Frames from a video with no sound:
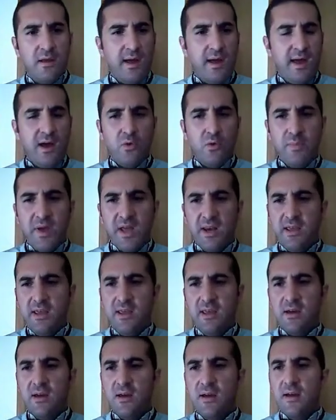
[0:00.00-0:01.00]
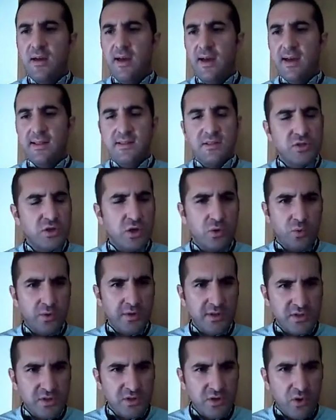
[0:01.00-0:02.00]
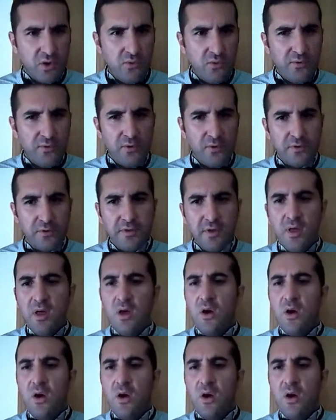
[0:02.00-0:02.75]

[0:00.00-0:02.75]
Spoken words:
how many, and so on and so forth,